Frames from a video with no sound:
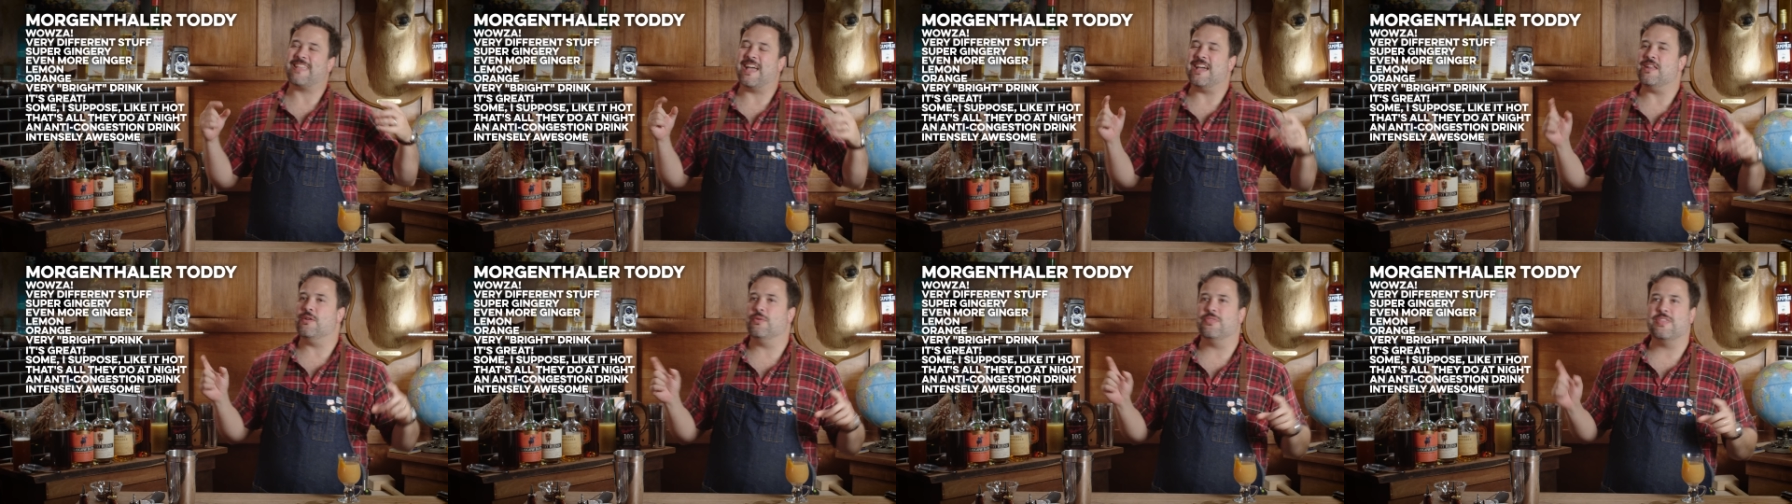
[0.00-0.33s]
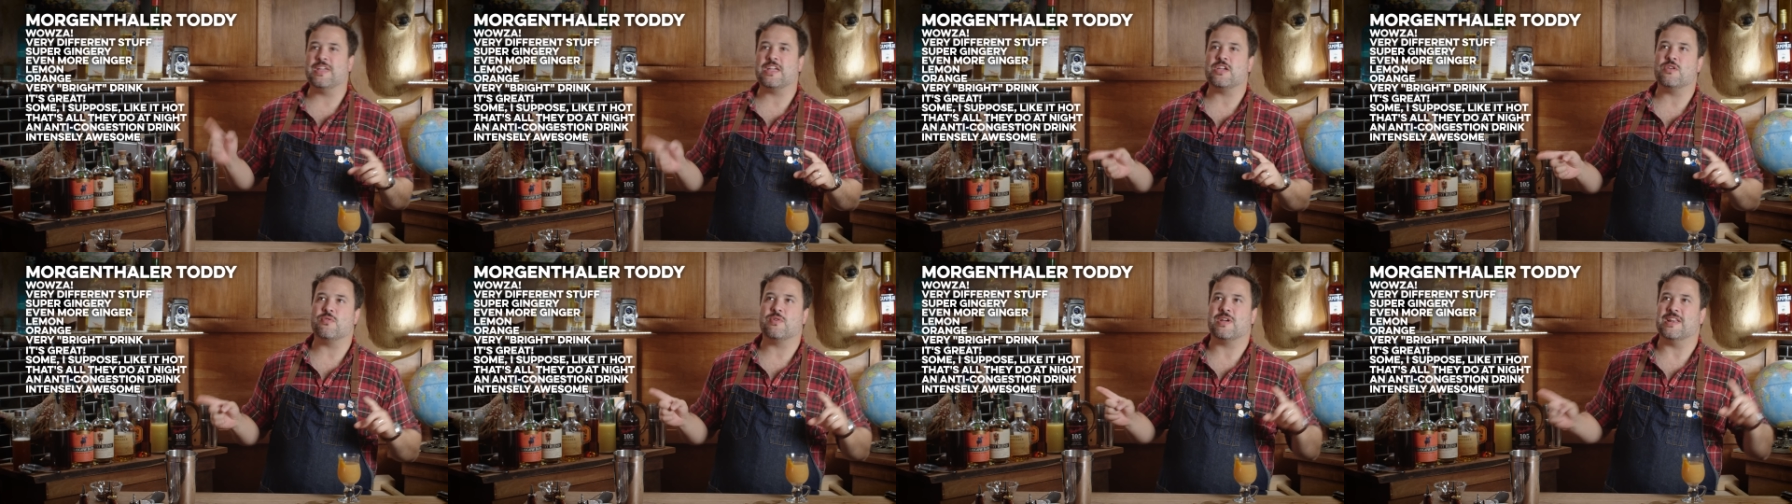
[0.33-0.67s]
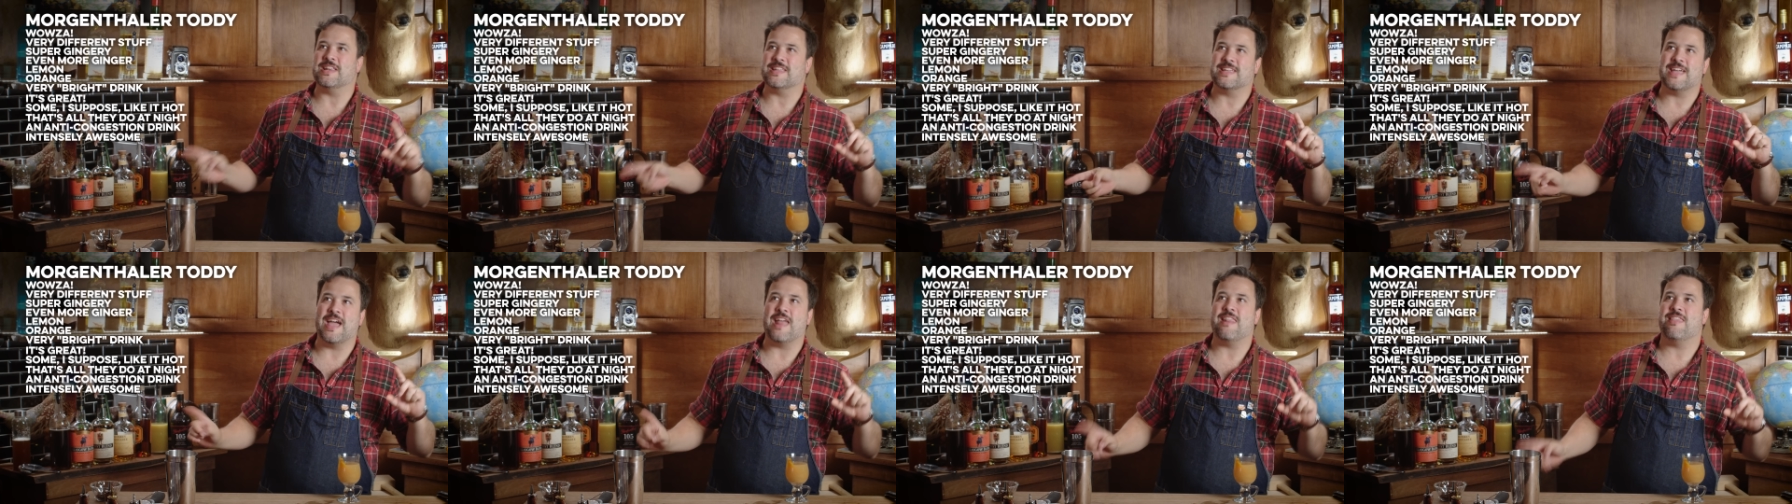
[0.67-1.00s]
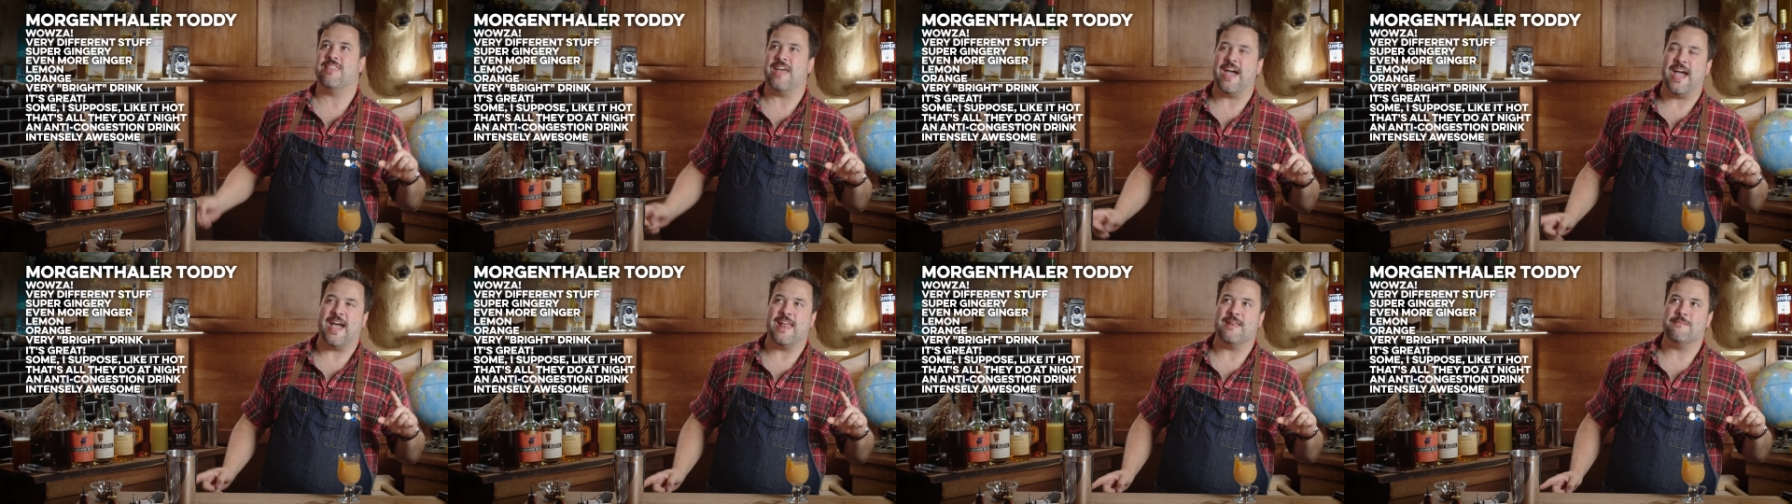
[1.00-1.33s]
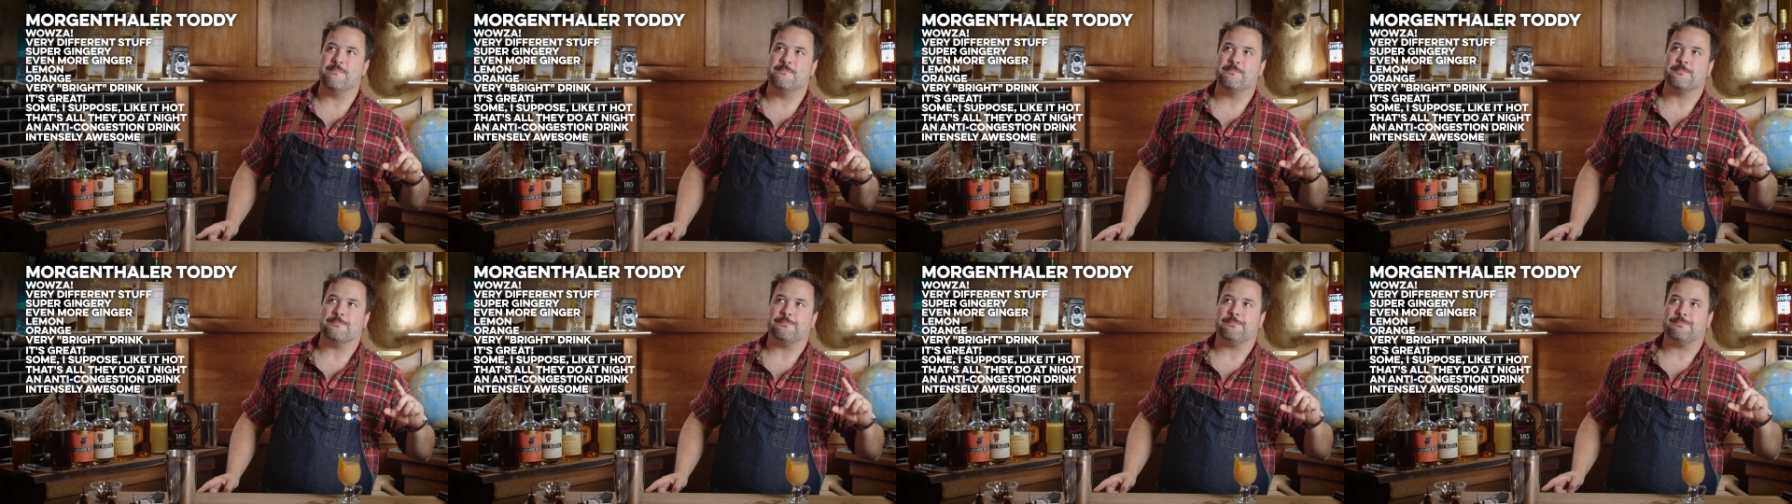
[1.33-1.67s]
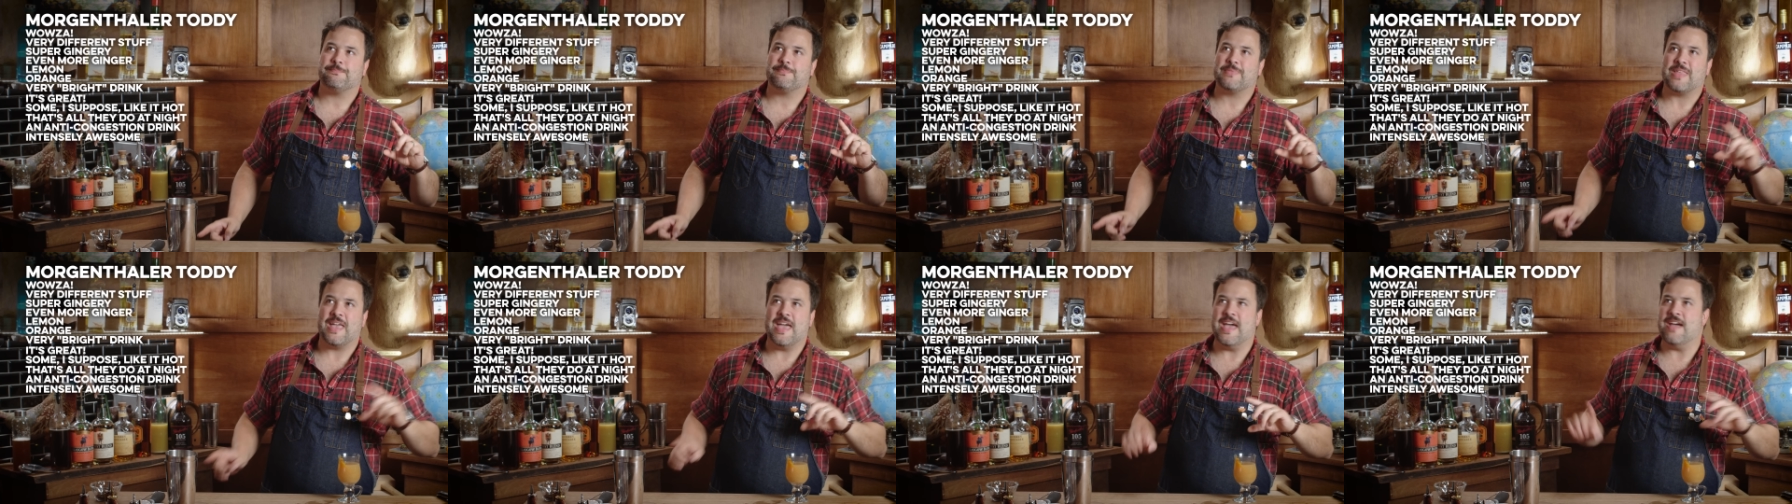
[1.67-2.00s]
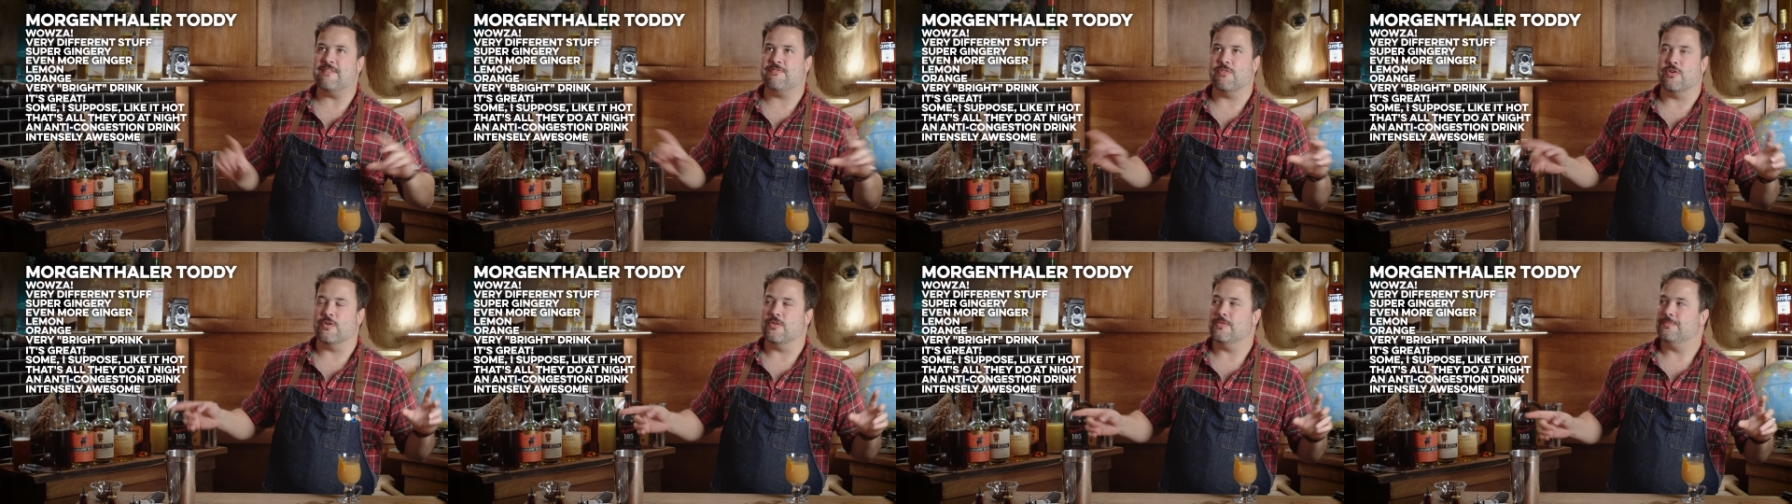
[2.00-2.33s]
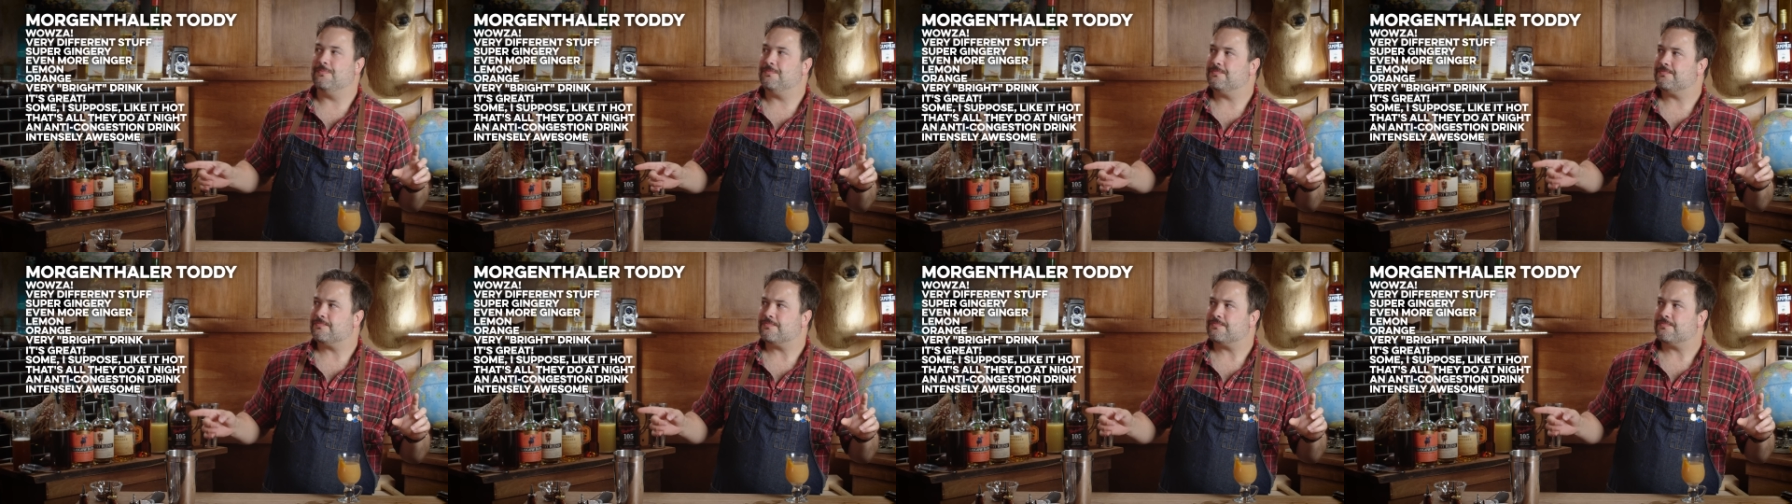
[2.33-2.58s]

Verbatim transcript: I don't think you can get that ever